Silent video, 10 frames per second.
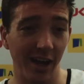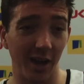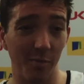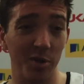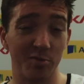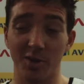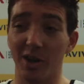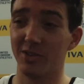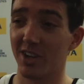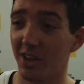and it beats running
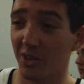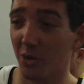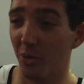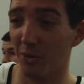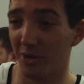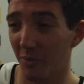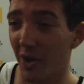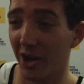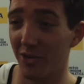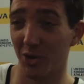outside in the cold and
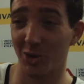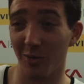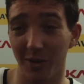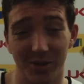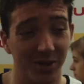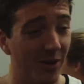wet and cross country, which is